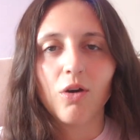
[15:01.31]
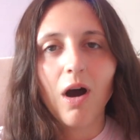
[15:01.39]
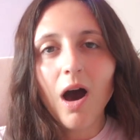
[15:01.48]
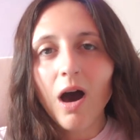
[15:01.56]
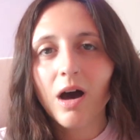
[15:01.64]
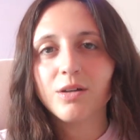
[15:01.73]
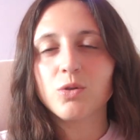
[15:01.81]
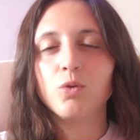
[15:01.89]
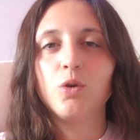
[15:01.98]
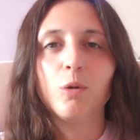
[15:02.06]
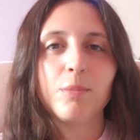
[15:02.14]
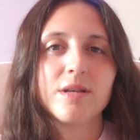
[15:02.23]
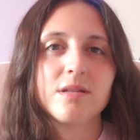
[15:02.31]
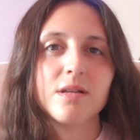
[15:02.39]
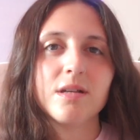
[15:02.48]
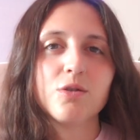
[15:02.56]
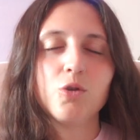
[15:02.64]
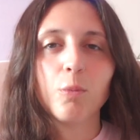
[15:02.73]
art or your
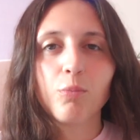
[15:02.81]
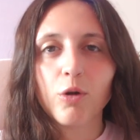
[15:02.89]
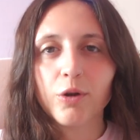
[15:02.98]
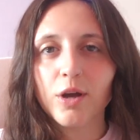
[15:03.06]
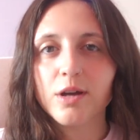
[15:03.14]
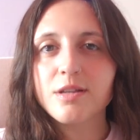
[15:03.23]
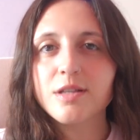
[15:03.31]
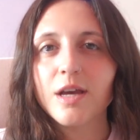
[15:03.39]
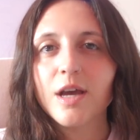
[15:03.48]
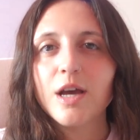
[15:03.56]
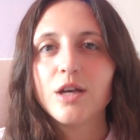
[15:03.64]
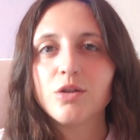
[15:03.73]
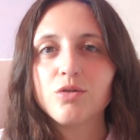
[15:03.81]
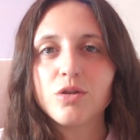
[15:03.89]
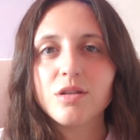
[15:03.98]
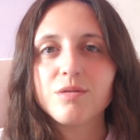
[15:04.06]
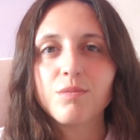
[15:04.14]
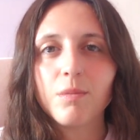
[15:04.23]
business or your products. So
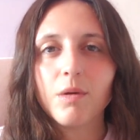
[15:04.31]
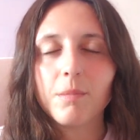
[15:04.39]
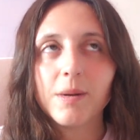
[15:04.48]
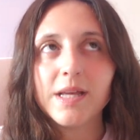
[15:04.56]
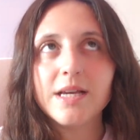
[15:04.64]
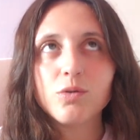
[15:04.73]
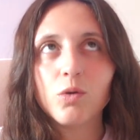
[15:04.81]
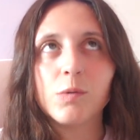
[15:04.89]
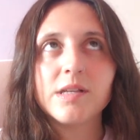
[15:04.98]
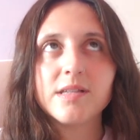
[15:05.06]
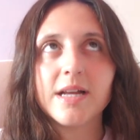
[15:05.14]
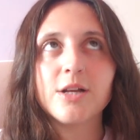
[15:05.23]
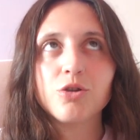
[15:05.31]
just please always stay